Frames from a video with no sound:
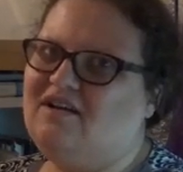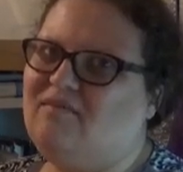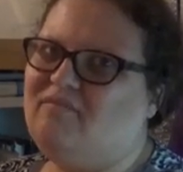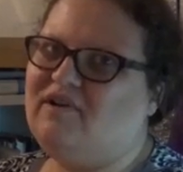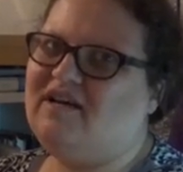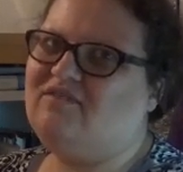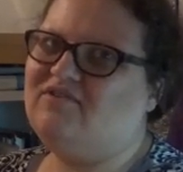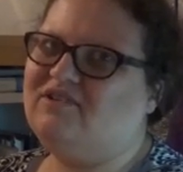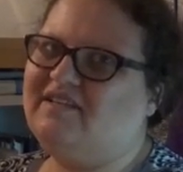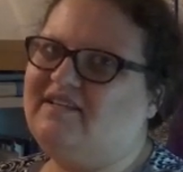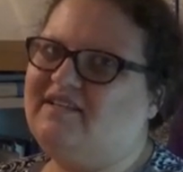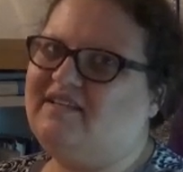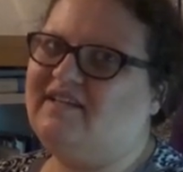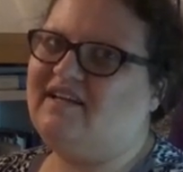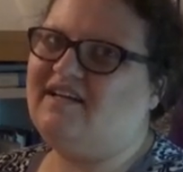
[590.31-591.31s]
But I really
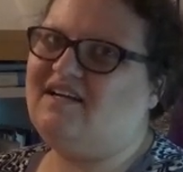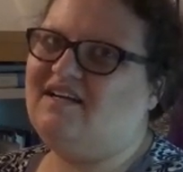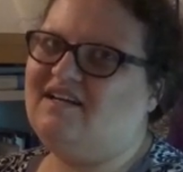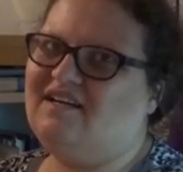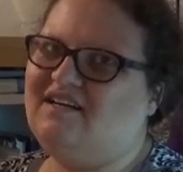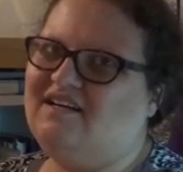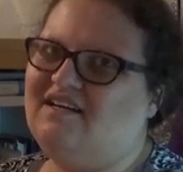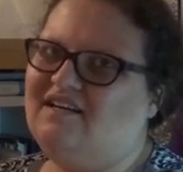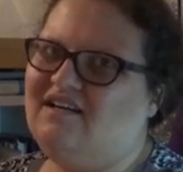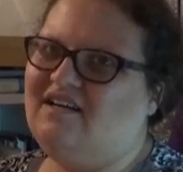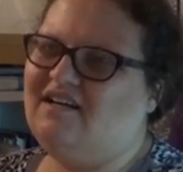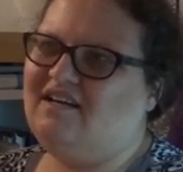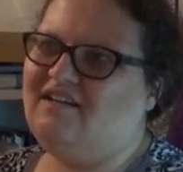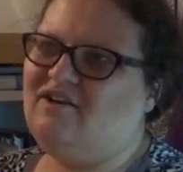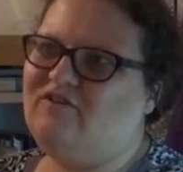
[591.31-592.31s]
think
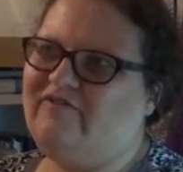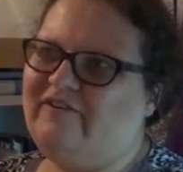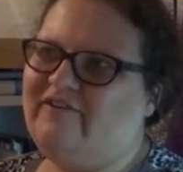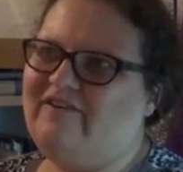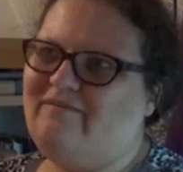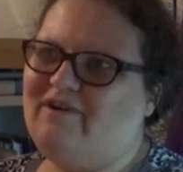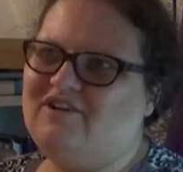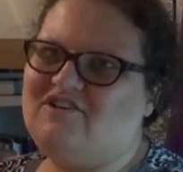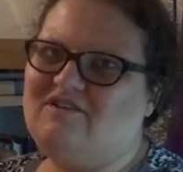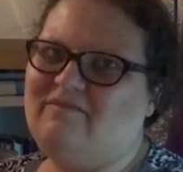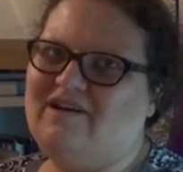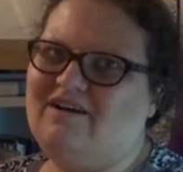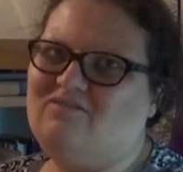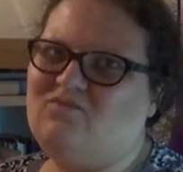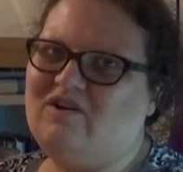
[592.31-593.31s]
they're very much
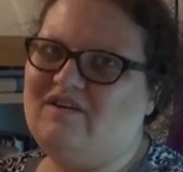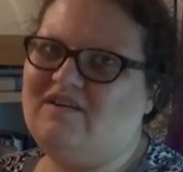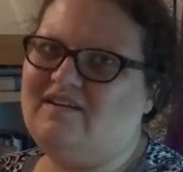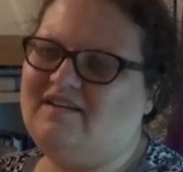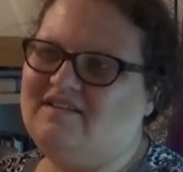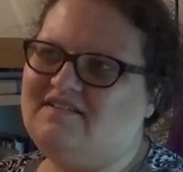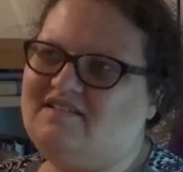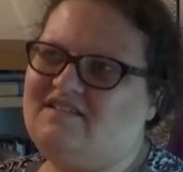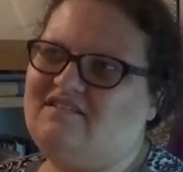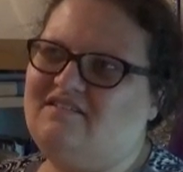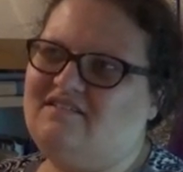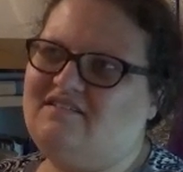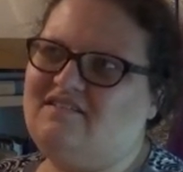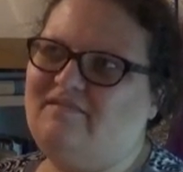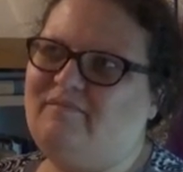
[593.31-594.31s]
about what it is to,
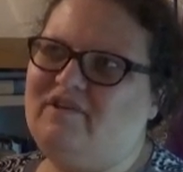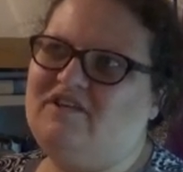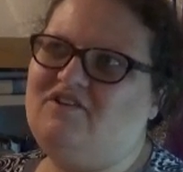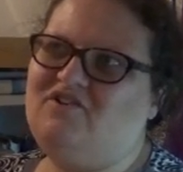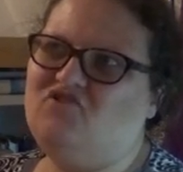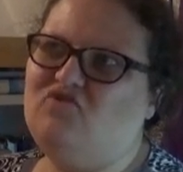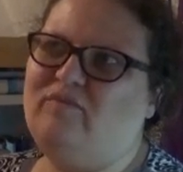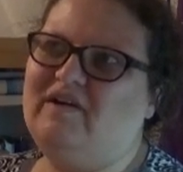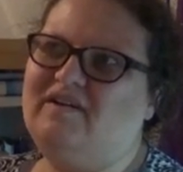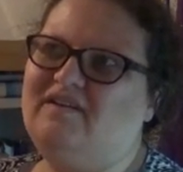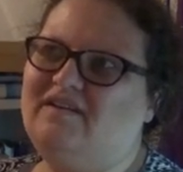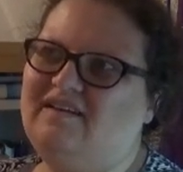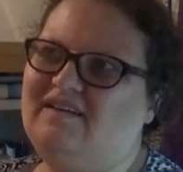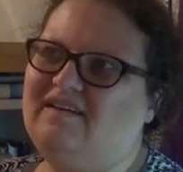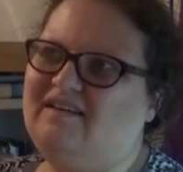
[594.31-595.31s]
to be human,
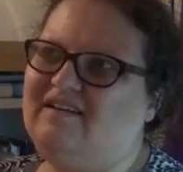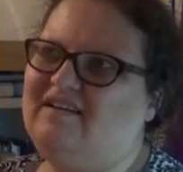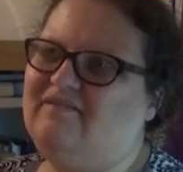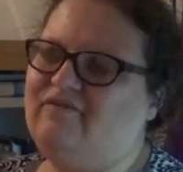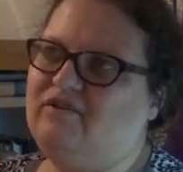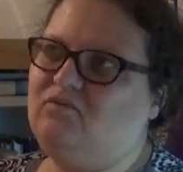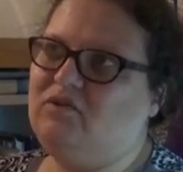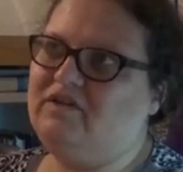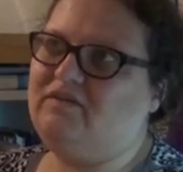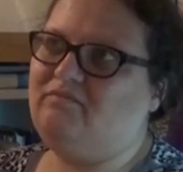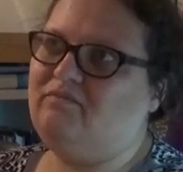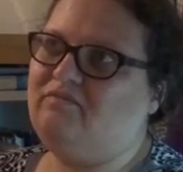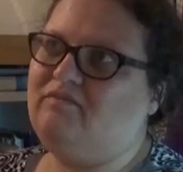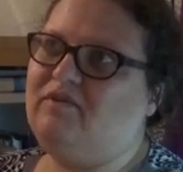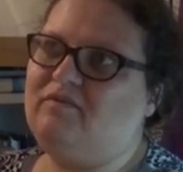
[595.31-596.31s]
even with
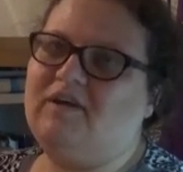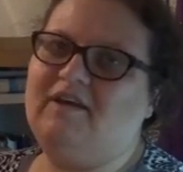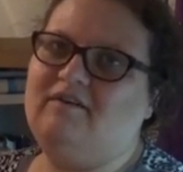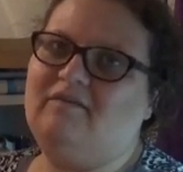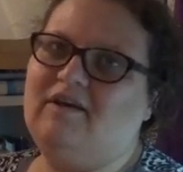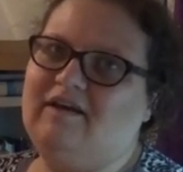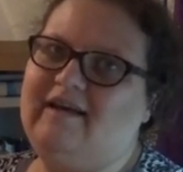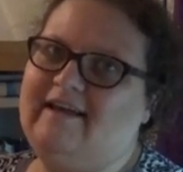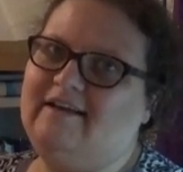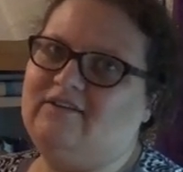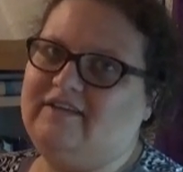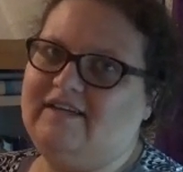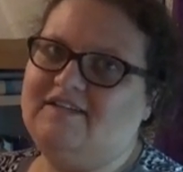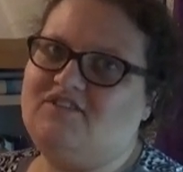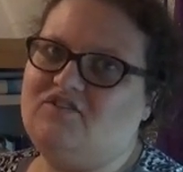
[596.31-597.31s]

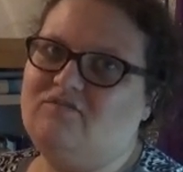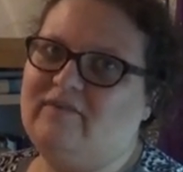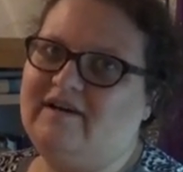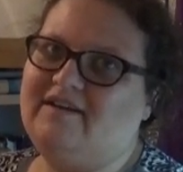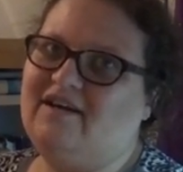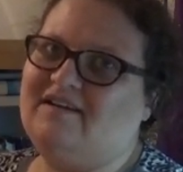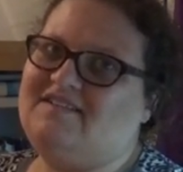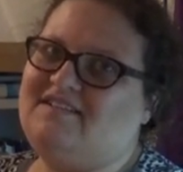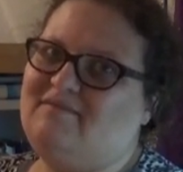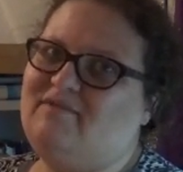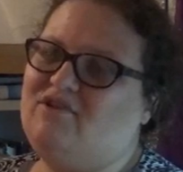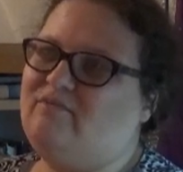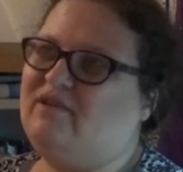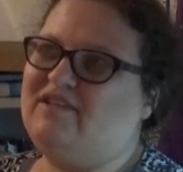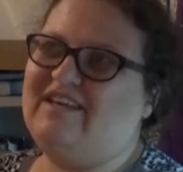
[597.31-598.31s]
aliens who might not seem
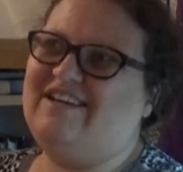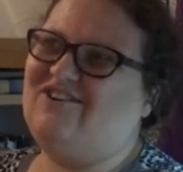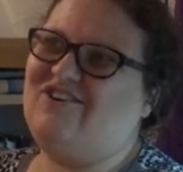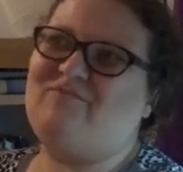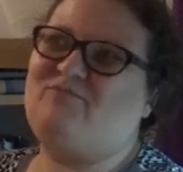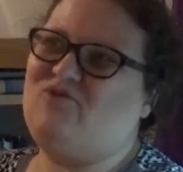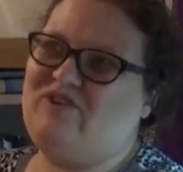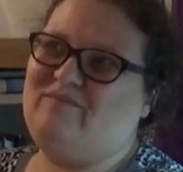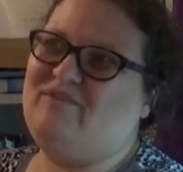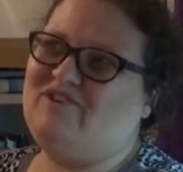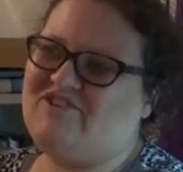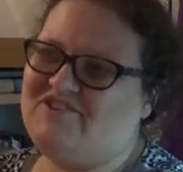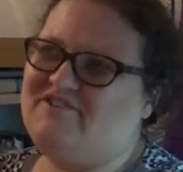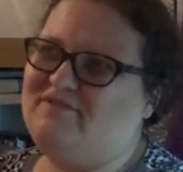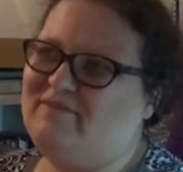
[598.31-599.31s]
human, they are pretty
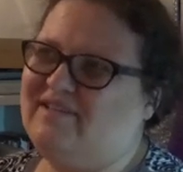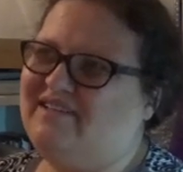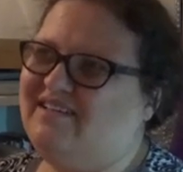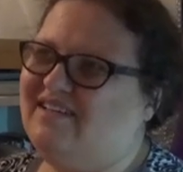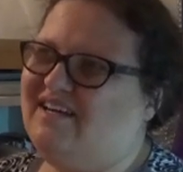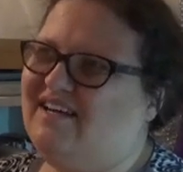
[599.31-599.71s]
much human,